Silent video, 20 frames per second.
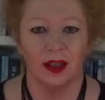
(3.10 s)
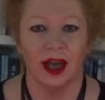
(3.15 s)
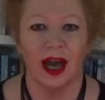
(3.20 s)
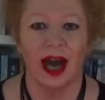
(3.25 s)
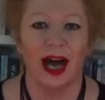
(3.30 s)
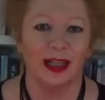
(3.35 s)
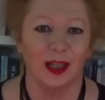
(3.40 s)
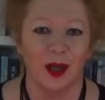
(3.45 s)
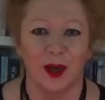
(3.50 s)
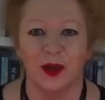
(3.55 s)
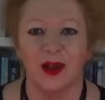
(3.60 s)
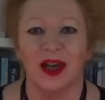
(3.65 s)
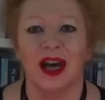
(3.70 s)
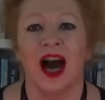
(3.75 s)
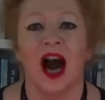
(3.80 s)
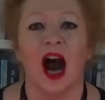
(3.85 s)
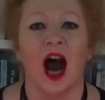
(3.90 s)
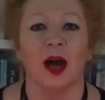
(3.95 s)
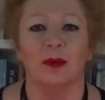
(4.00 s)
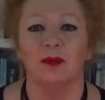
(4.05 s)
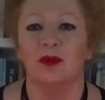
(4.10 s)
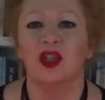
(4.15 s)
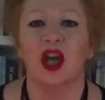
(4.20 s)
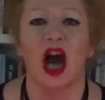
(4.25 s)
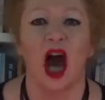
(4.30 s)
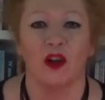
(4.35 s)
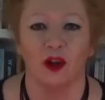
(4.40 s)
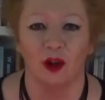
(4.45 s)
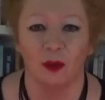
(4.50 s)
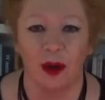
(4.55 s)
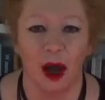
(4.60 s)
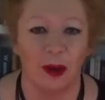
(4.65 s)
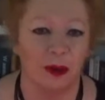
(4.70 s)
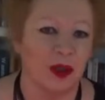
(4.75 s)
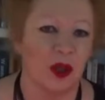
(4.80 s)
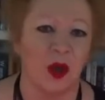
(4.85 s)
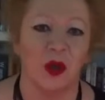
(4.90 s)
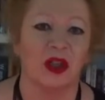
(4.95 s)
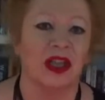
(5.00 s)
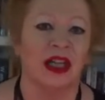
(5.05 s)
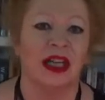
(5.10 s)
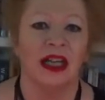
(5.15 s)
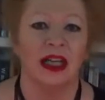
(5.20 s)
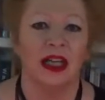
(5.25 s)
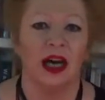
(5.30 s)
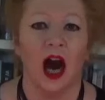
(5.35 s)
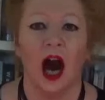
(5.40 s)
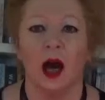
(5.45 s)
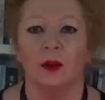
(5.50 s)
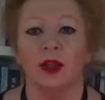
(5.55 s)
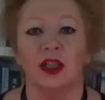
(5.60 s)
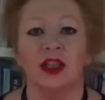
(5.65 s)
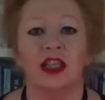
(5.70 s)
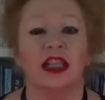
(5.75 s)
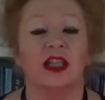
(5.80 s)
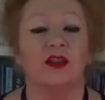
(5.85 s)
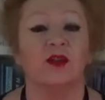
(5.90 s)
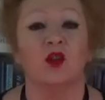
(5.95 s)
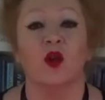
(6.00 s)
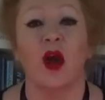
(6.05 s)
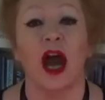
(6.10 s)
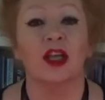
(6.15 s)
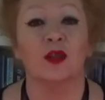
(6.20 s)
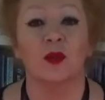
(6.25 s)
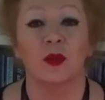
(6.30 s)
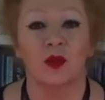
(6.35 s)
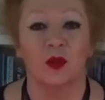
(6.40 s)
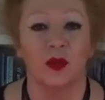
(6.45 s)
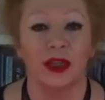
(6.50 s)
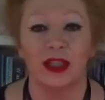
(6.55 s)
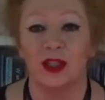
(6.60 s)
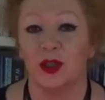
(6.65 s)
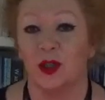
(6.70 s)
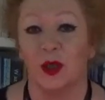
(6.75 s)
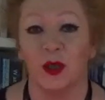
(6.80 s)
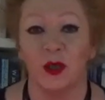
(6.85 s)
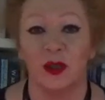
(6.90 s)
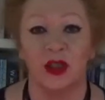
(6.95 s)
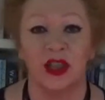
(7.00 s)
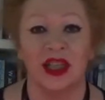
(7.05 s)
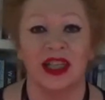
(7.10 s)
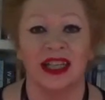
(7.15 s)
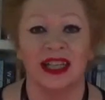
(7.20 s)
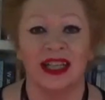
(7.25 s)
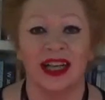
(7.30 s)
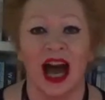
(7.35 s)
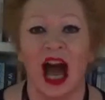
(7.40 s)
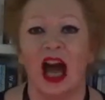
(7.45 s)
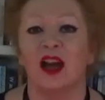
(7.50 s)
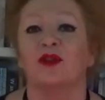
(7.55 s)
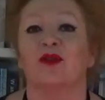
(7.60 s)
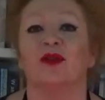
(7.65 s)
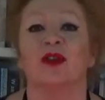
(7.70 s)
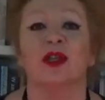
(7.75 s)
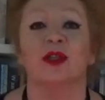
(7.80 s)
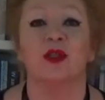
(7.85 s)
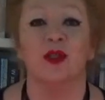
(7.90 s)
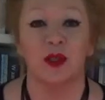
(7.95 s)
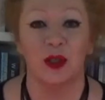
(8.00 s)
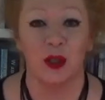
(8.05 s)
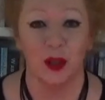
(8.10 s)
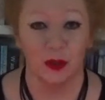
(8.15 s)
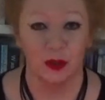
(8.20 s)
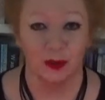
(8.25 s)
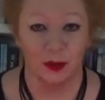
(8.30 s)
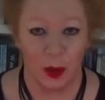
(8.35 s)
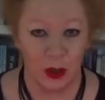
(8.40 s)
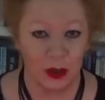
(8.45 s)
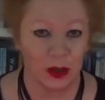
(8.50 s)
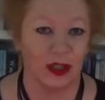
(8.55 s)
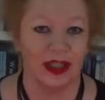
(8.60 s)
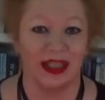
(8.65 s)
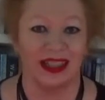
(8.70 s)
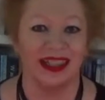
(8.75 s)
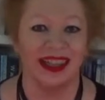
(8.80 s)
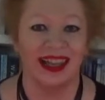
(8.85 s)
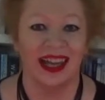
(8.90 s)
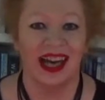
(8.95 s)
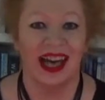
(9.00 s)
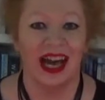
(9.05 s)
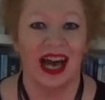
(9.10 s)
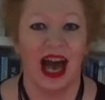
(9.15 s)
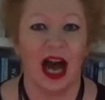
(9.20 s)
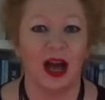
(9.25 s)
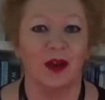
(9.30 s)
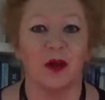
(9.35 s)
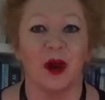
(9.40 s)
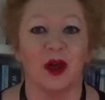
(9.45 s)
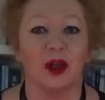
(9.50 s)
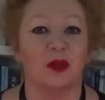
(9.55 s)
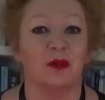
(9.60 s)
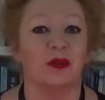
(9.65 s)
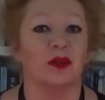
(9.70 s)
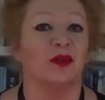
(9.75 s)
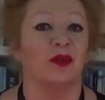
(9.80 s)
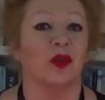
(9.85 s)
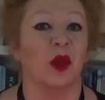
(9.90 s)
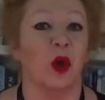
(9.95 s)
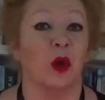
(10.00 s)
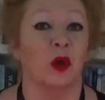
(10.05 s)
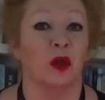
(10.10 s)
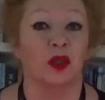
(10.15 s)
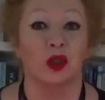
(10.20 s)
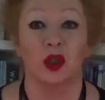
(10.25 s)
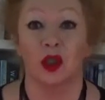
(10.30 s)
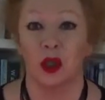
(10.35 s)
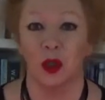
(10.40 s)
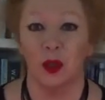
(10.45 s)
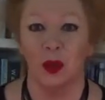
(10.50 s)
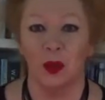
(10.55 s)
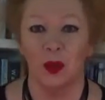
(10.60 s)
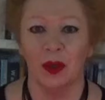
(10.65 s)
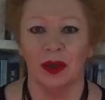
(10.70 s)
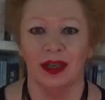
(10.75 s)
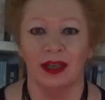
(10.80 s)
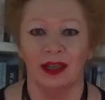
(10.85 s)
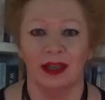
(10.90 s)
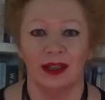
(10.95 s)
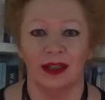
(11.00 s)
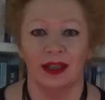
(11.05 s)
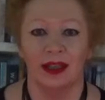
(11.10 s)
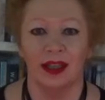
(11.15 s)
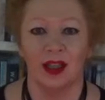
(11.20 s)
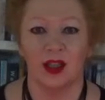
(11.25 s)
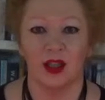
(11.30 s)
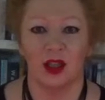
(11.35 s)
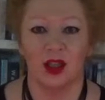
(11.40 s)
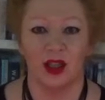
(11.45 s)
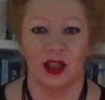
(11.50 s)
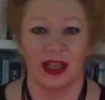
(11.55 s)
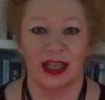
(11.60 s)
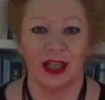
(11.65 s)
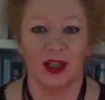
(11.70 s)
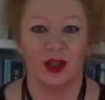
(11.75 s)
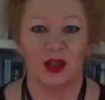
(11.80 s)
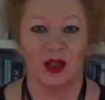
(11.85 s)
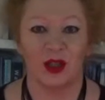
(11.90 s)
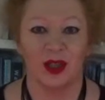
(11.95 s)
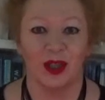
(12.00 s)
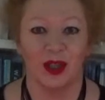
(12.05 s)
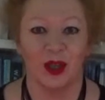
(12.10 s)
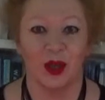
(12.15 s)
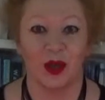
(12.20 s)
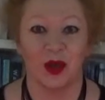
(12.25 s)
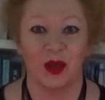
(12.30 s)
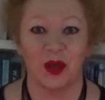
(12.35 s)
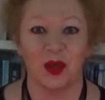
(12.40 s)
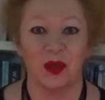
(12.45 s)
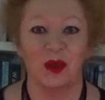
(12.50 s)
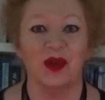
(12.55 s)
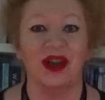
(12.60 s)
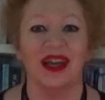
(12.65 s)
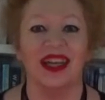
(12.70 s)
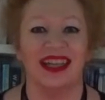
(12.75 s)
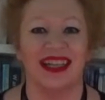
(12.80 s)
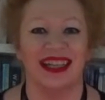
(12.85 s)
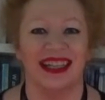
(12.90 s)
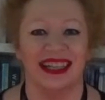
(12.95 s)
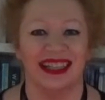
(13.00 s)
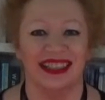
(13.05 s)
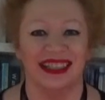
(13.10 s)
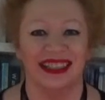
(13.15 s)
Hello, I'm Tara Brabazon. I'm the Dean of Graduate Research at Flinders University, and welcome to vlog 263.